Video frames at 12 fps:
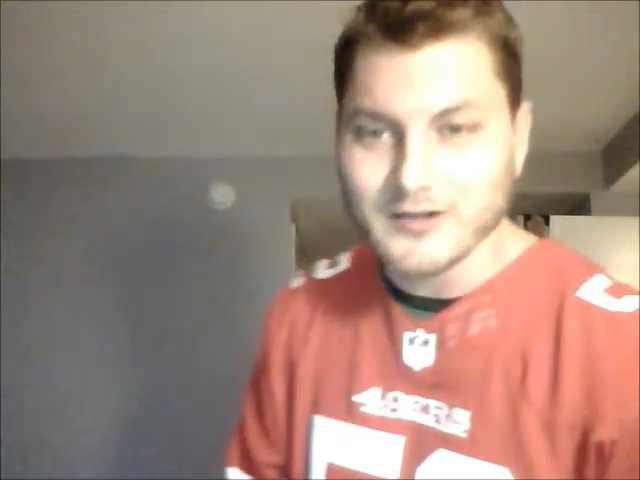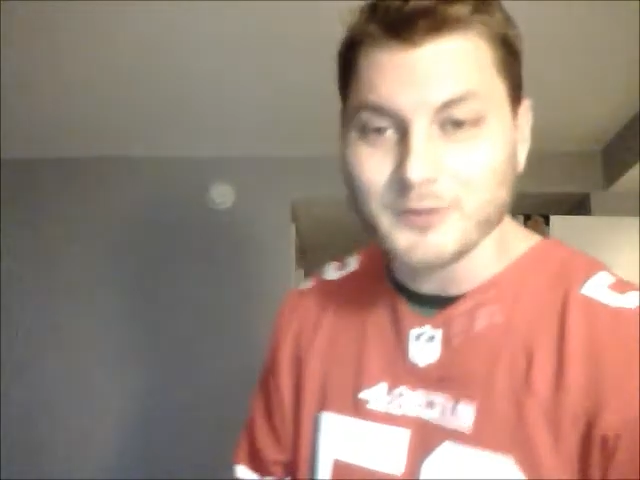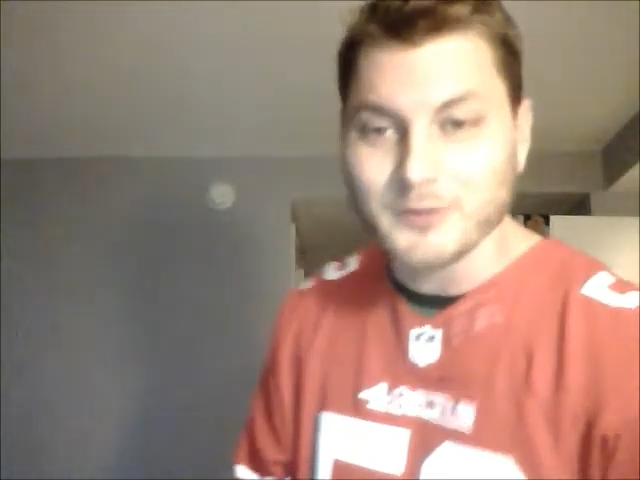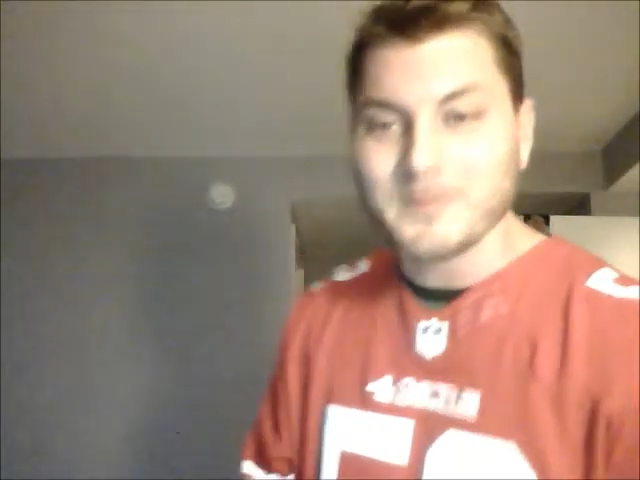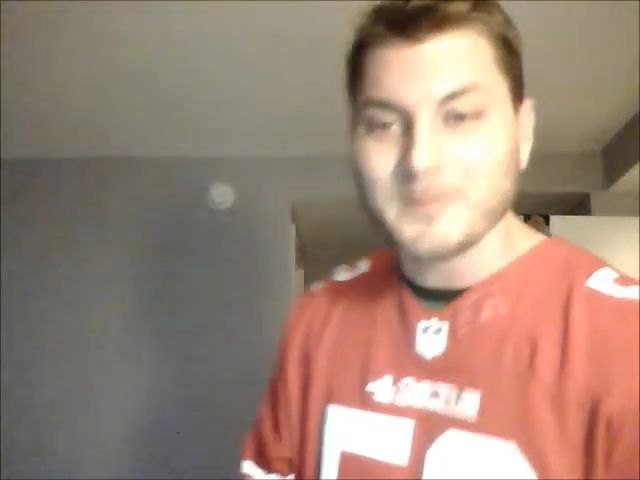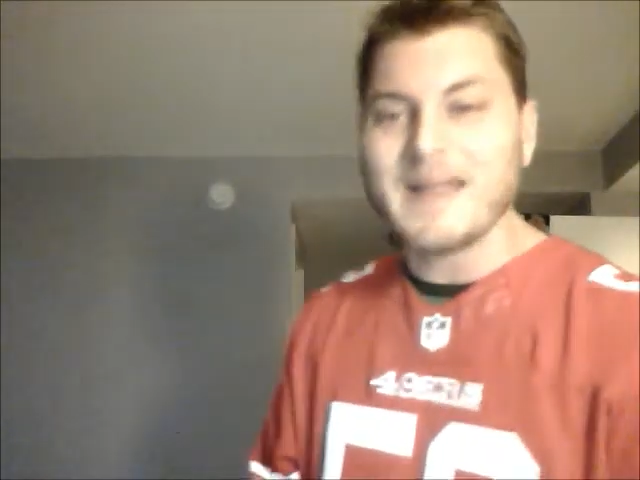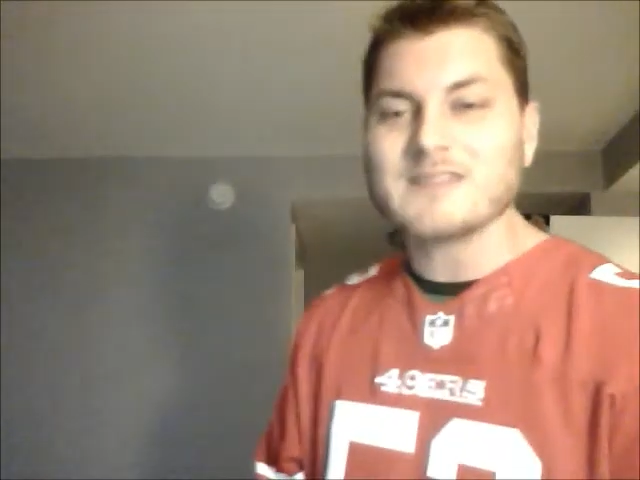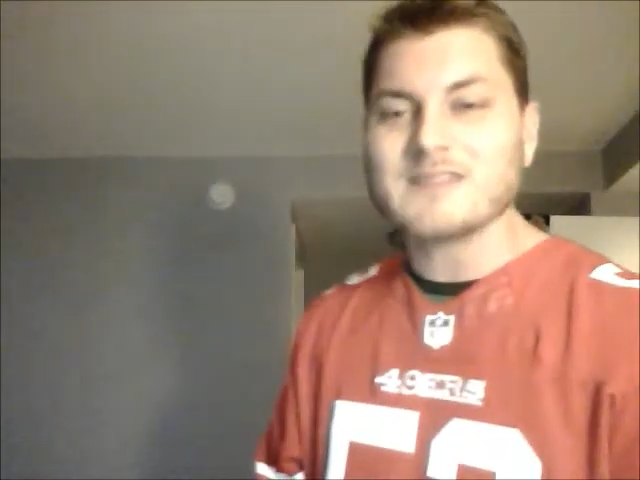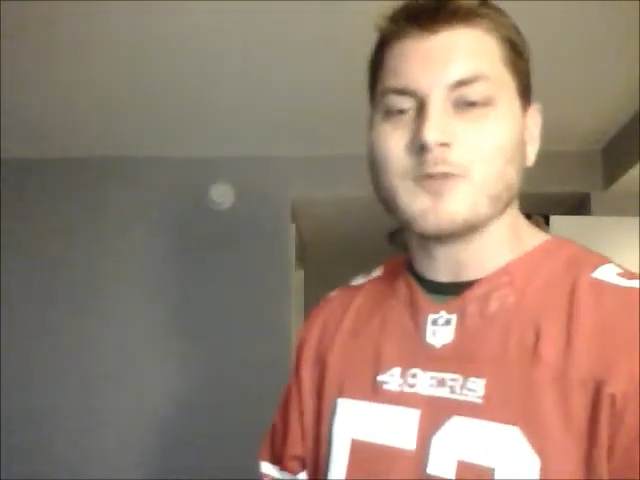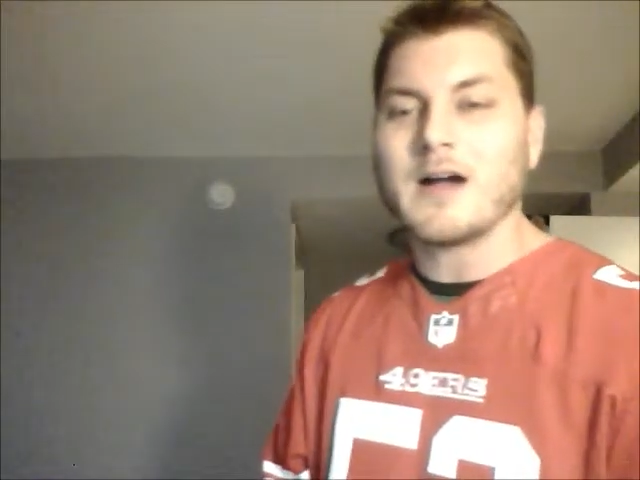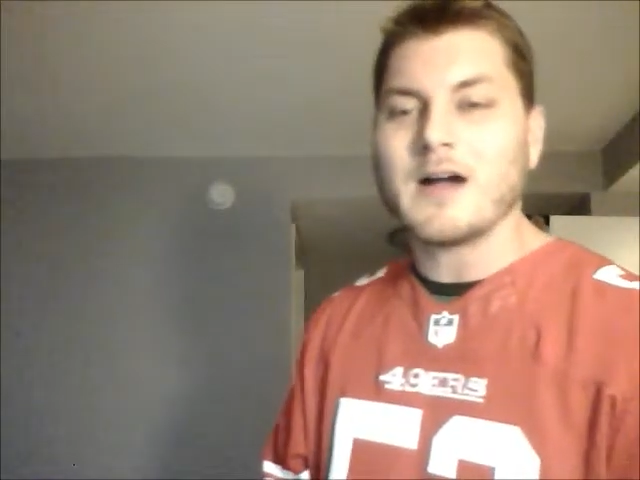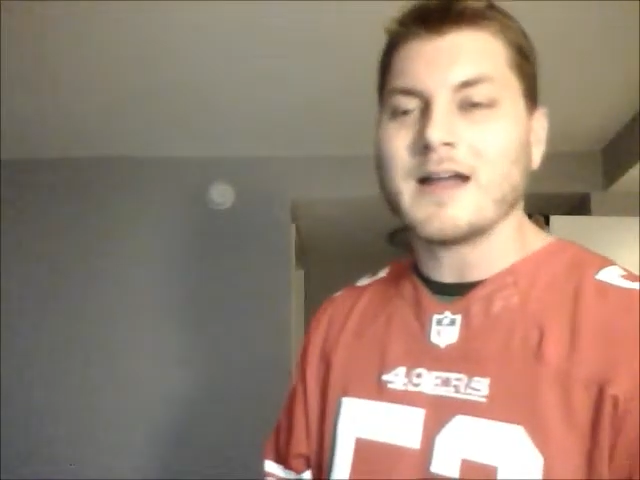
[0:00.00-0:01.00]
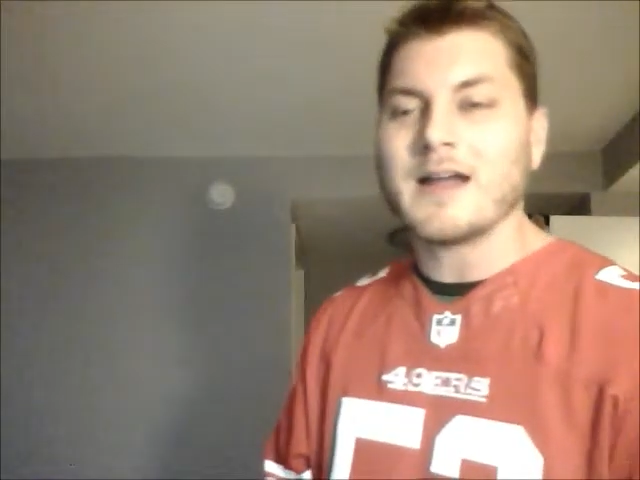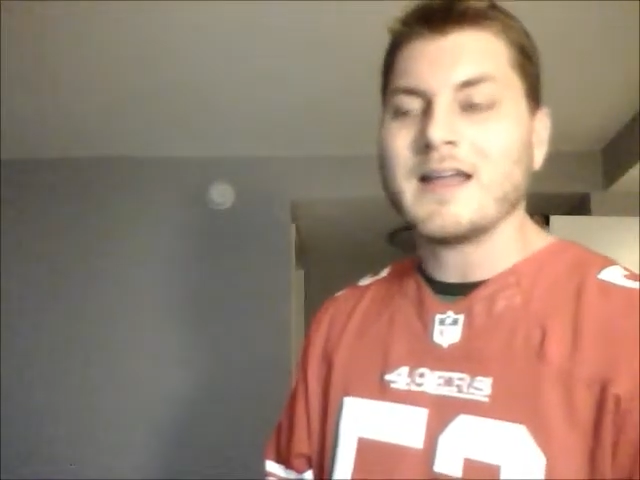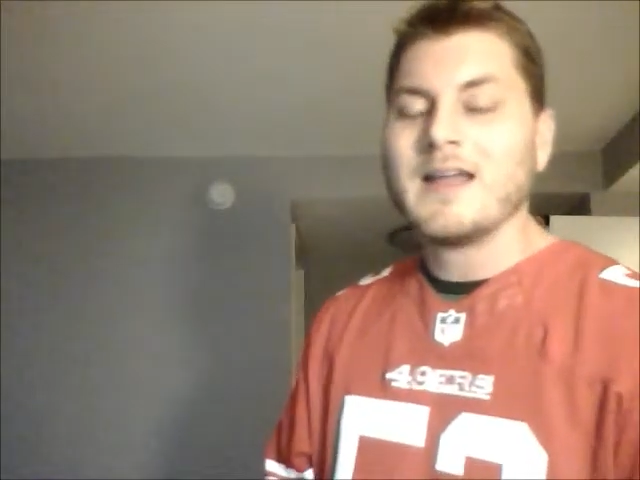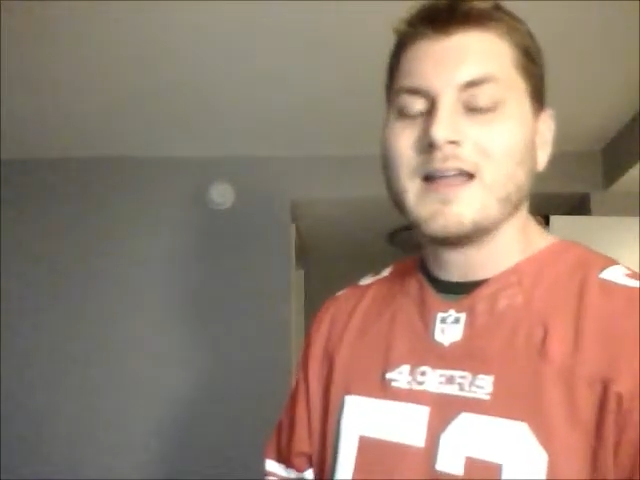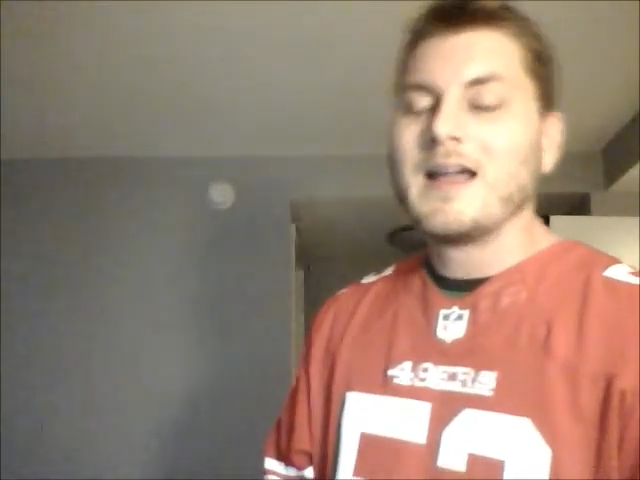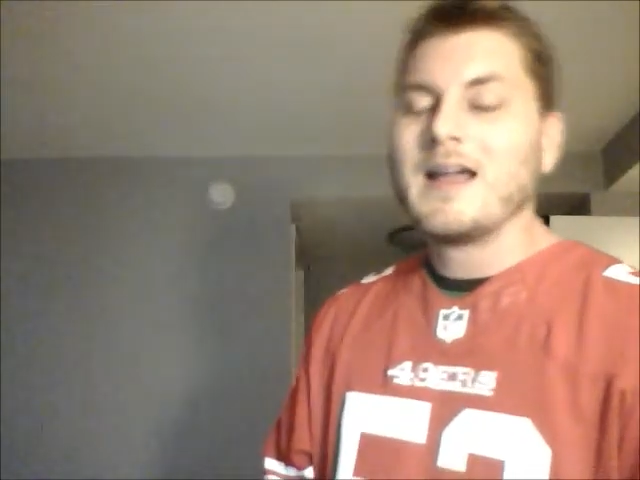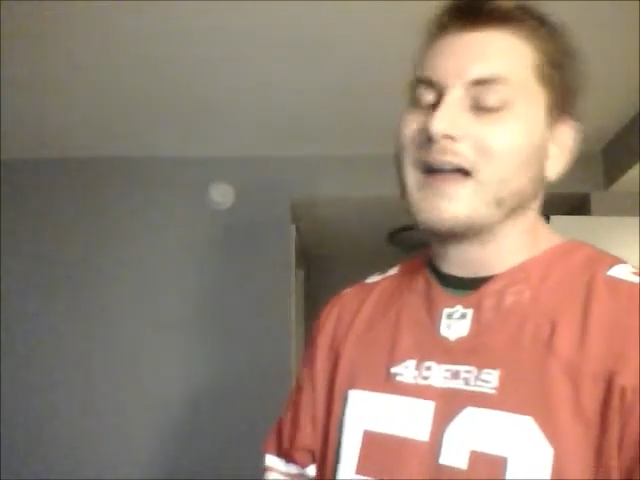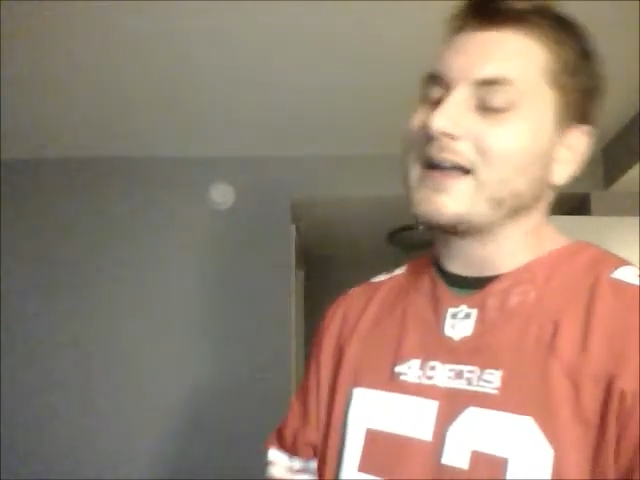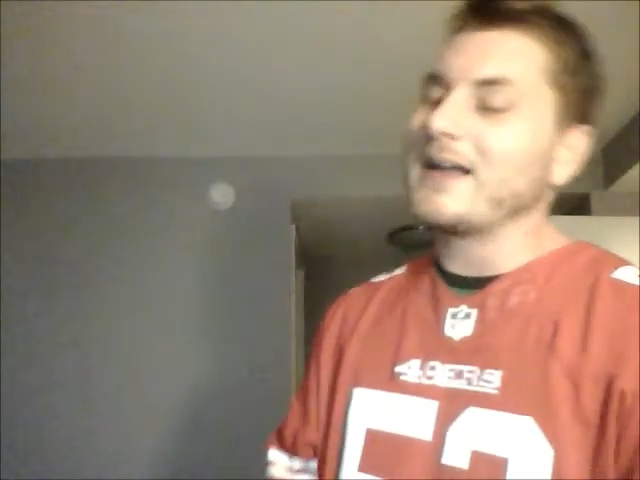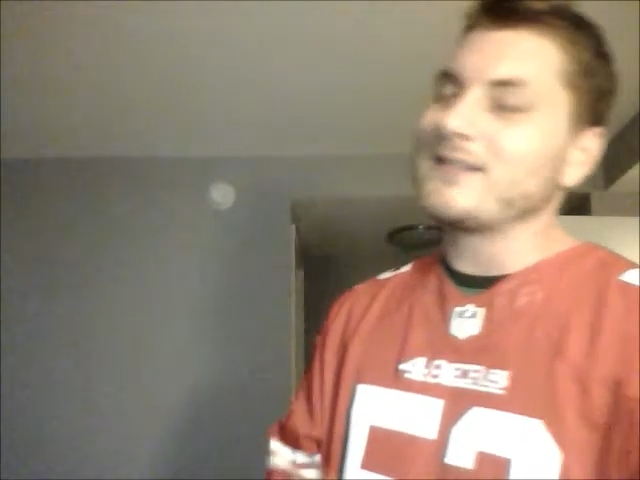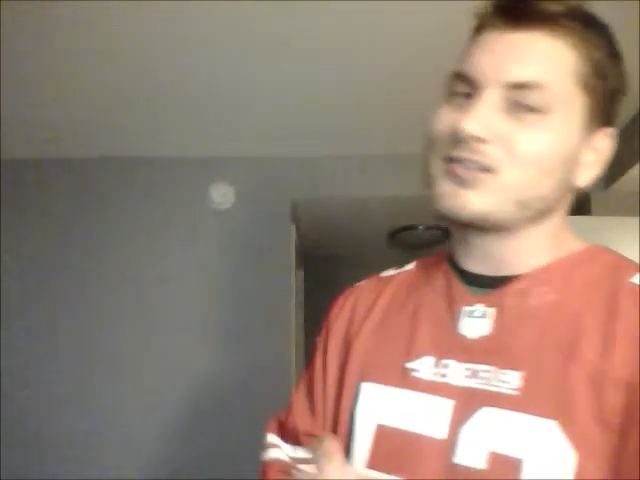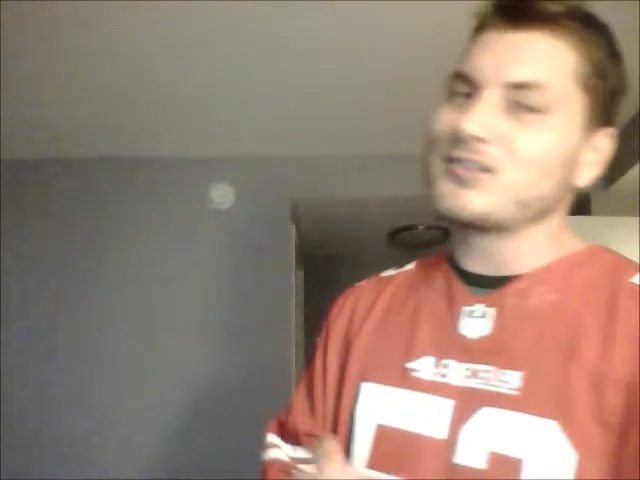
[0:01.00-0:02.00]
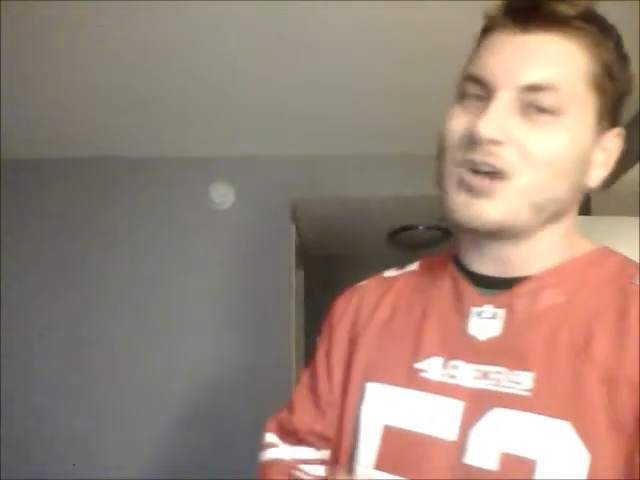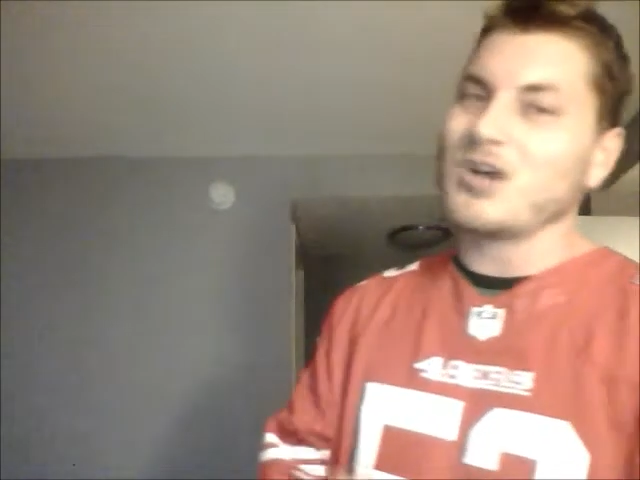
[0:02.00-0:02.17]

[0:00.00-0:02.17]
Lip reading: but that's why I got Deshaun